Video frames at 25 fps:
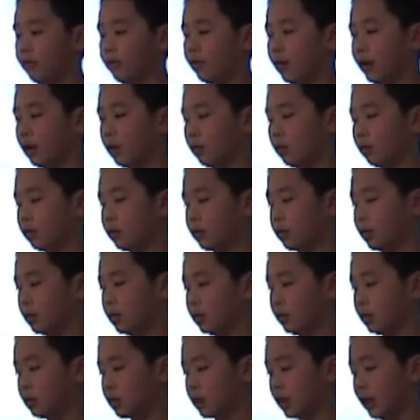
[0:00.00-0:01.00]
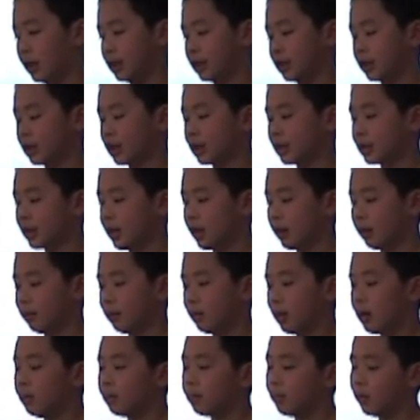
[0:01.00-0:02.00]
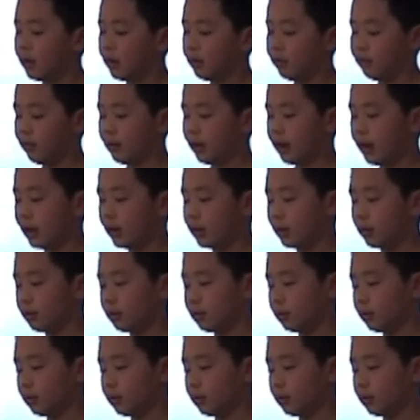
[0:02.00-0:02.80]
fail the Chinese exam. But if I